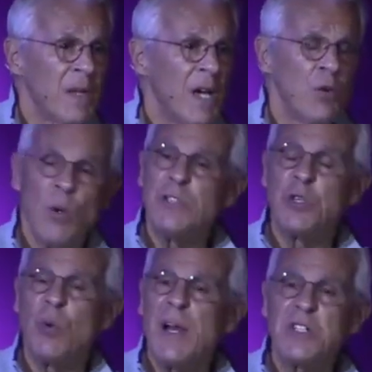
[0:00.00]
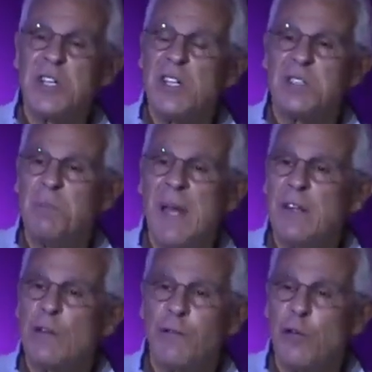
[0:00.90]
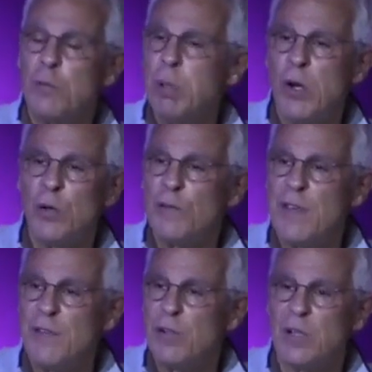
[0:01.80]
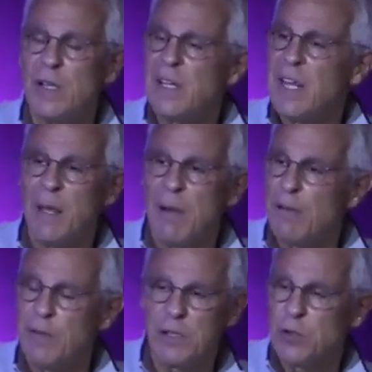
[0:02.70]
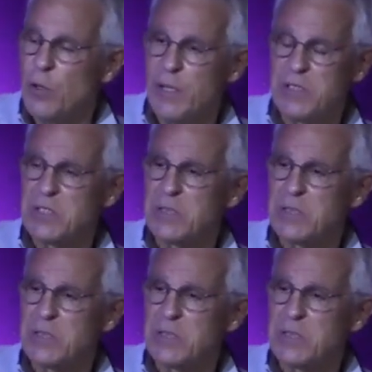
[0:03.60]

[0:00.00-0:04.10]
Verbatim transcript: And resurrection has meant the full blow of evil and came out victorious.